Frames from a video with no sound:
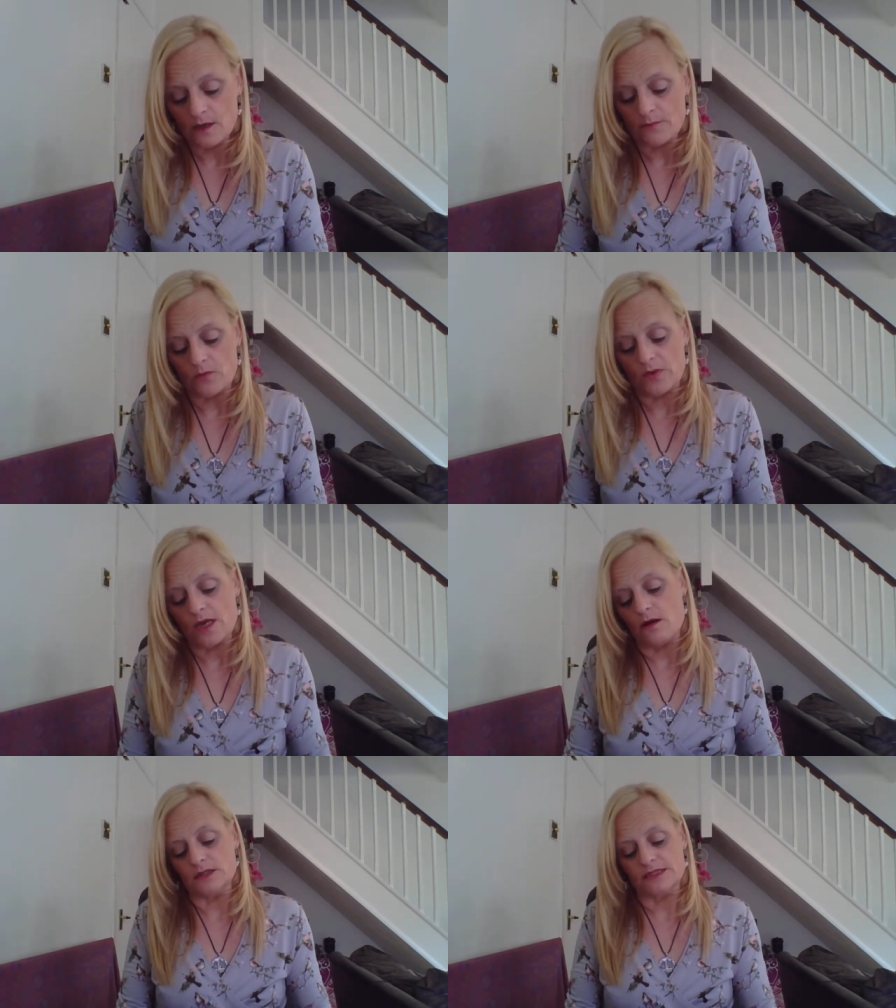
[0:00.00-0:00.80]
but we
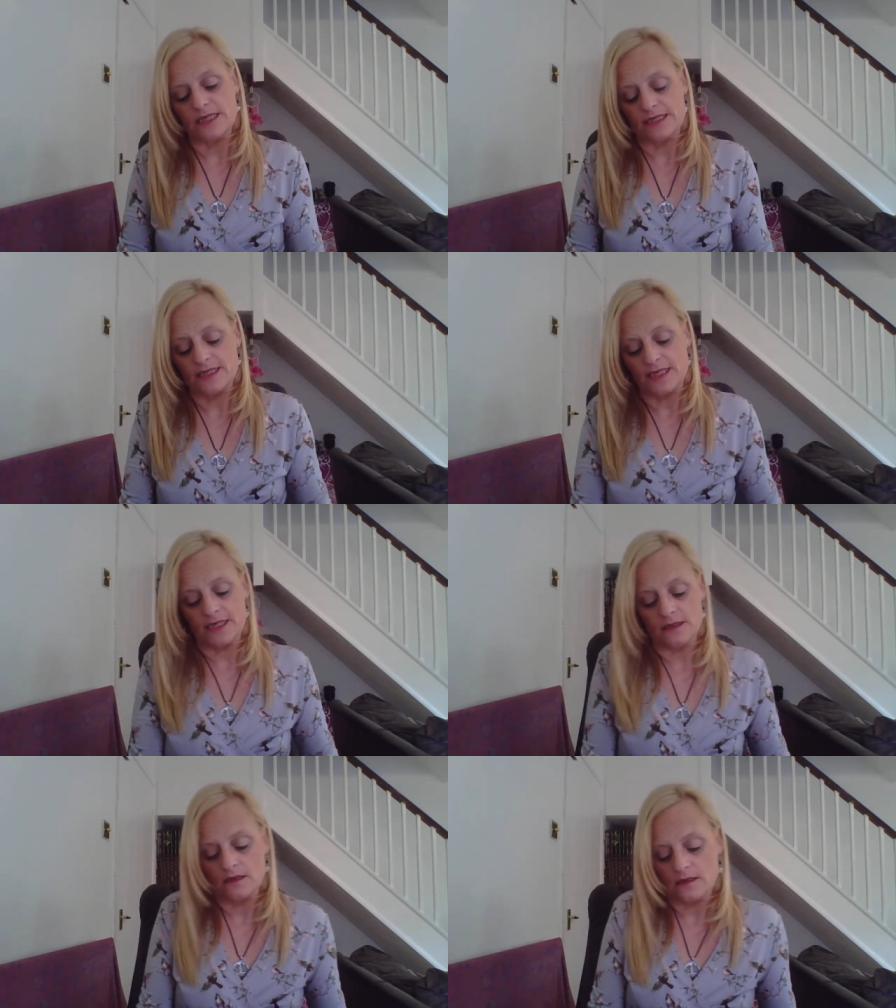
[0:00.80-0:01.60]
are
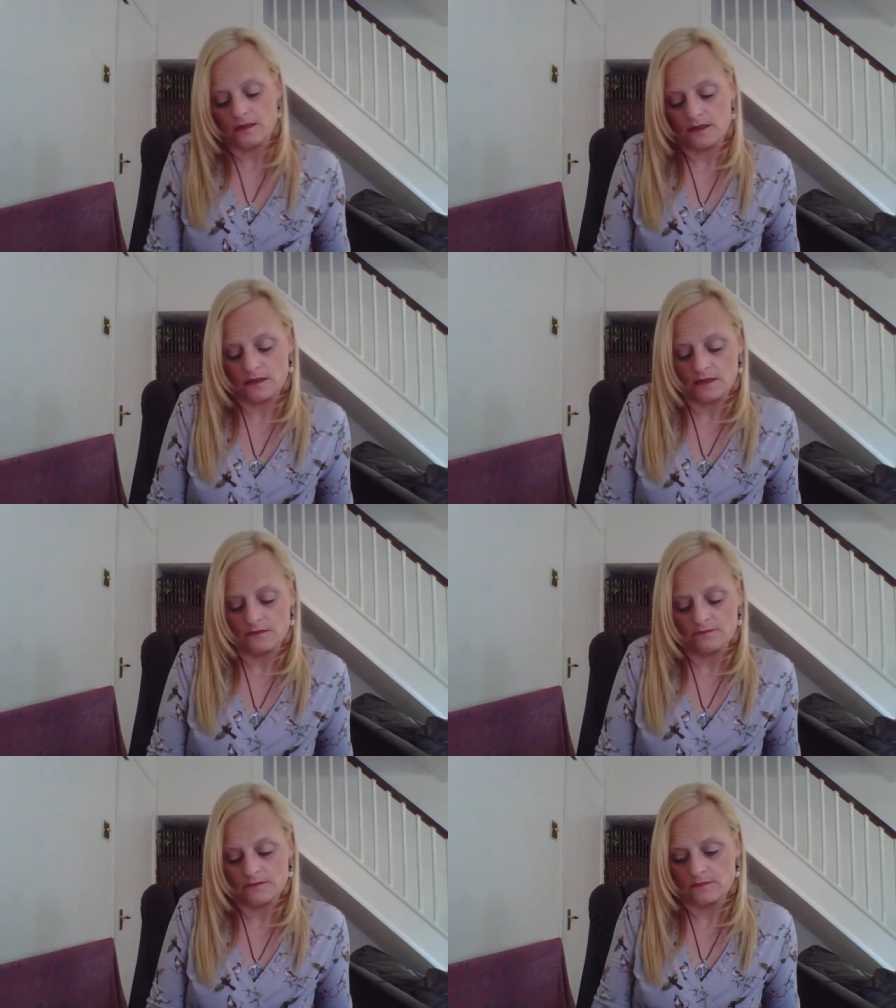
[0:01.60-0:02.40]
taking
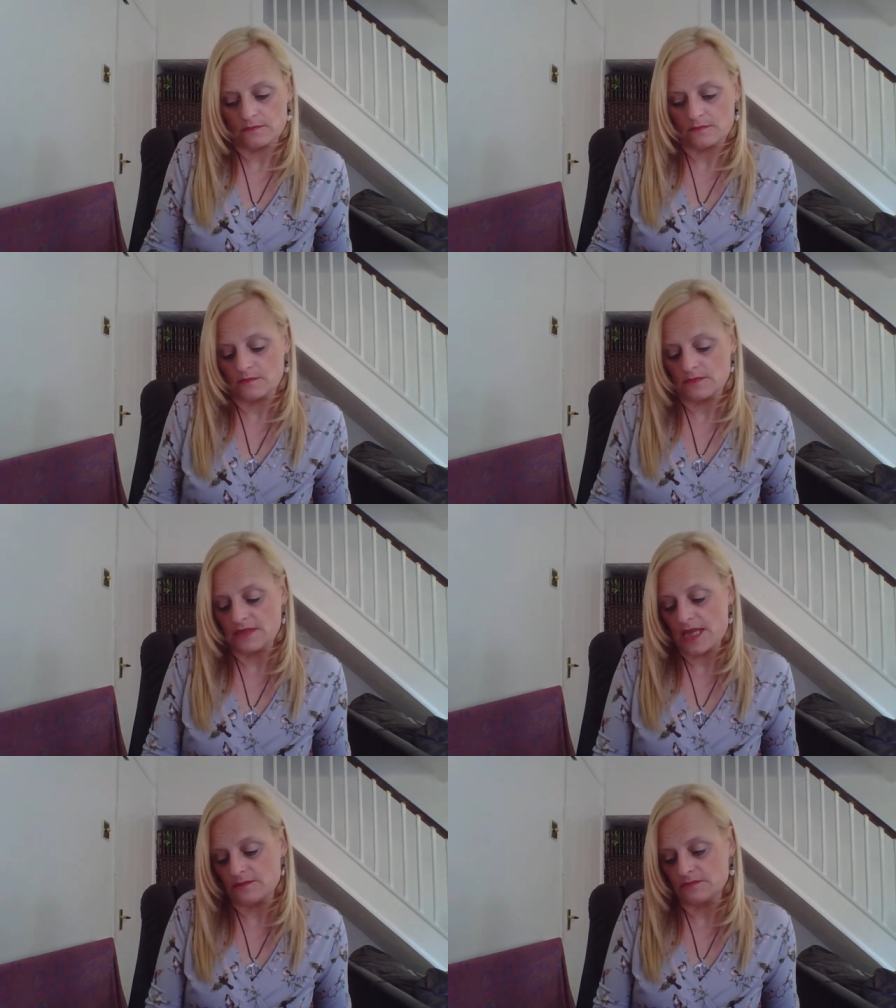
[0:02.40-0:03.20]
um,
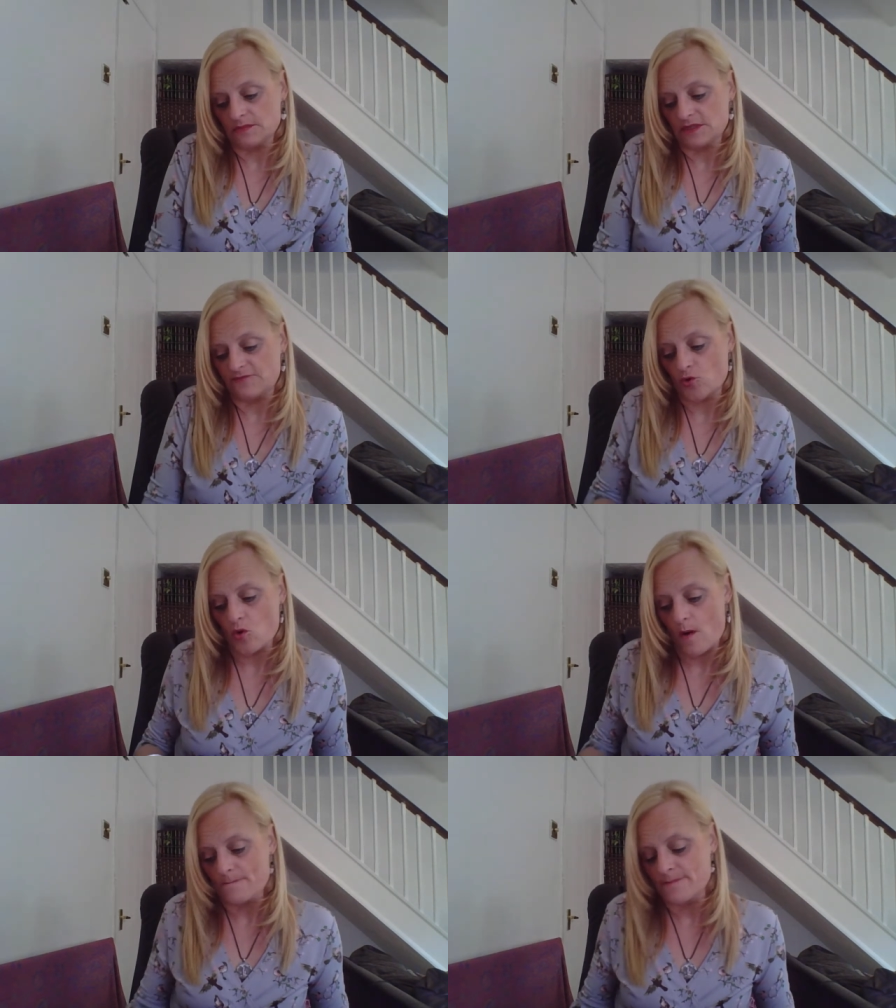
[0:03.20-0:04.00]
names for
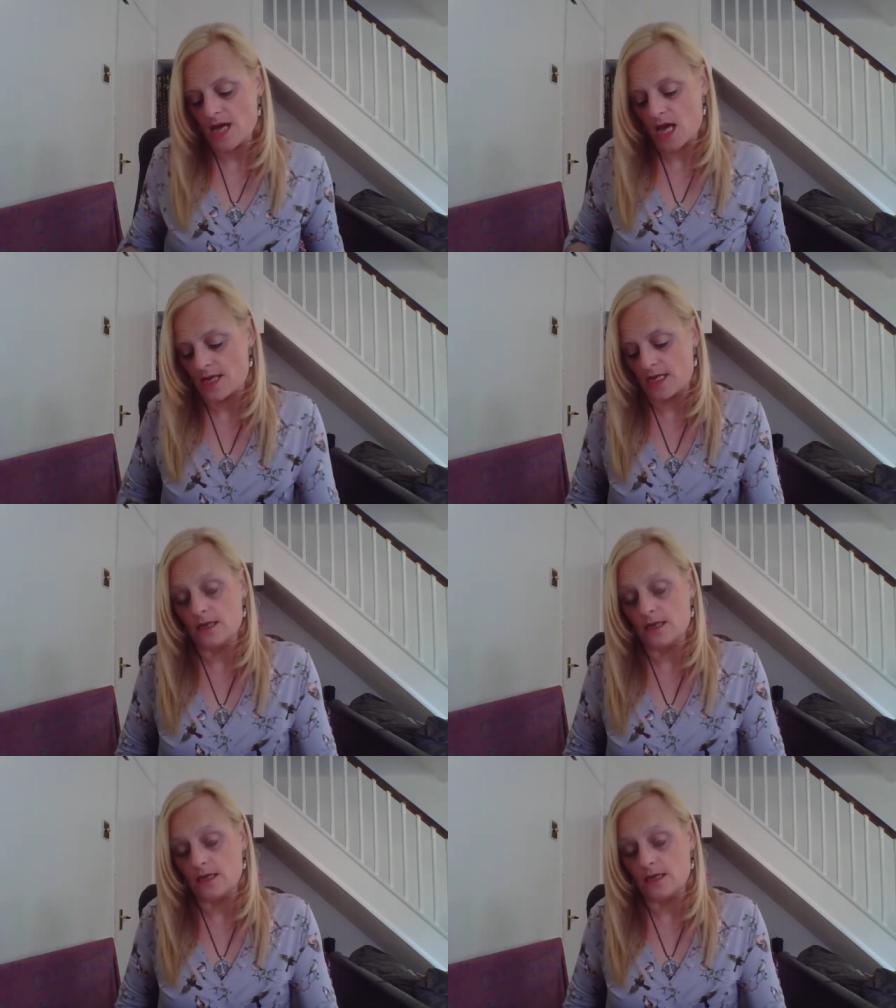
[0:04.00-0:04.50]
May.